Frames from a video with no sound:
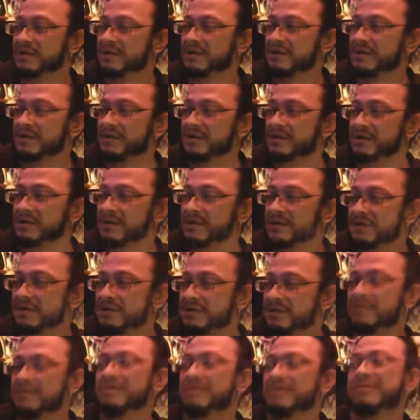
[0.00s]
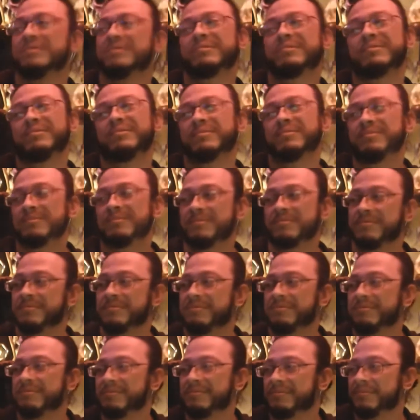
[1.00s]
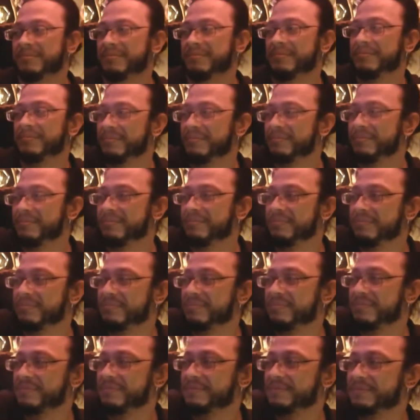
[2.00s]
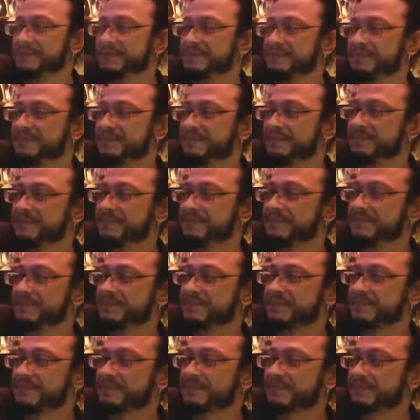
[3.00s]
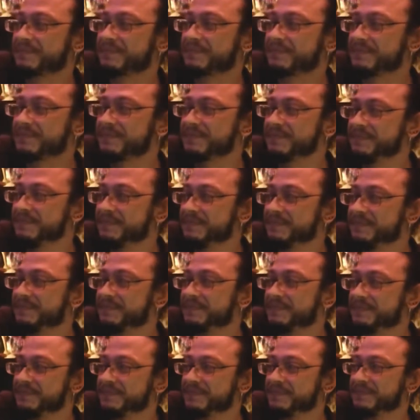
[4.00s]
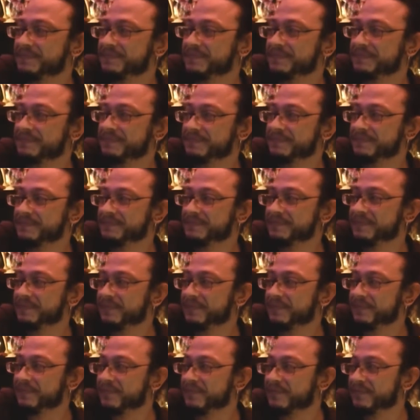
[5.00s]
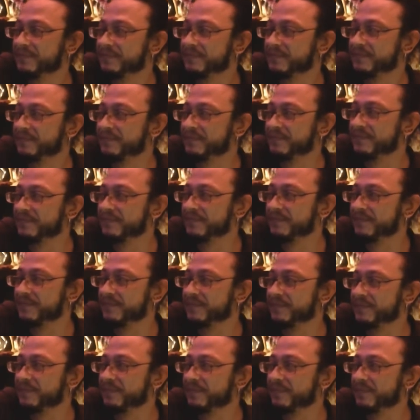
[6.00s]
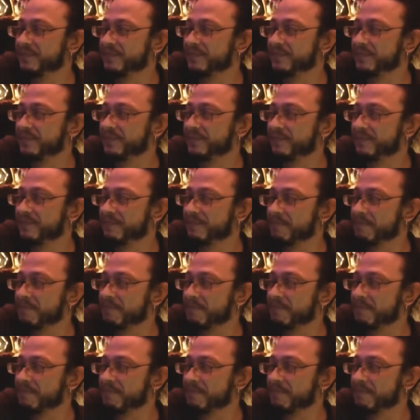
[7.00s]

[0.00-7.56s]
(not speaking)